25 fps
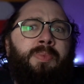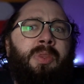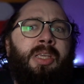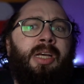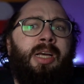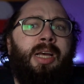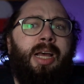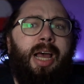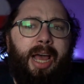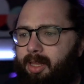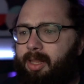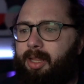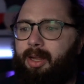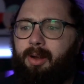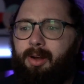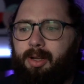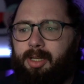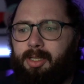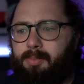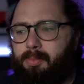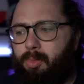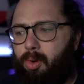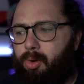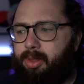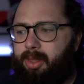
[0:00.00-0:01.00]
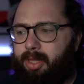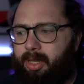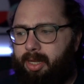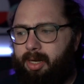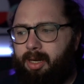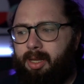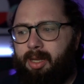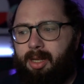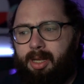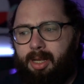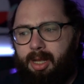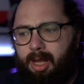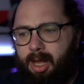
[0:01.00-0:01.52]
And I think clerics, more than
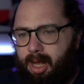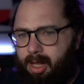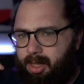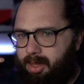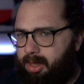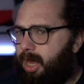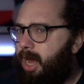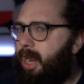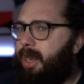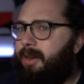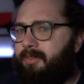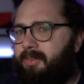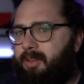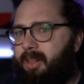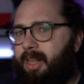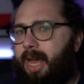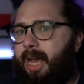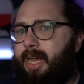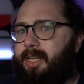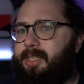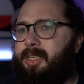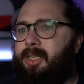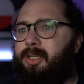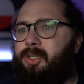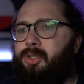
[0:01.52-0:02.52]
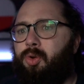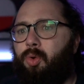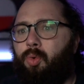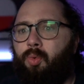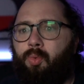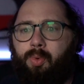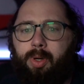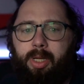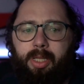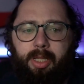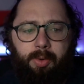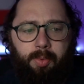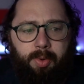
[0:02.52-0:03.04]
a lot of classes,
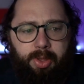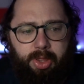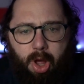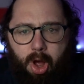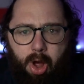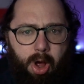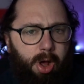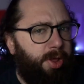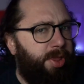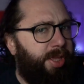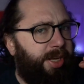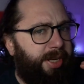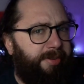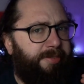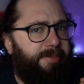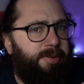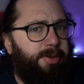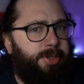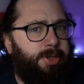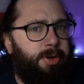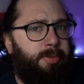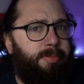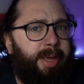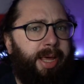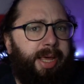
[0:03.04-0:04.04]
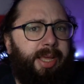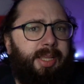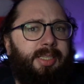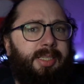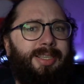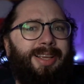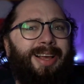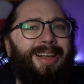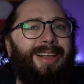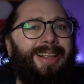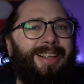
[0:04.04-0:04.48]
really with all the different domains,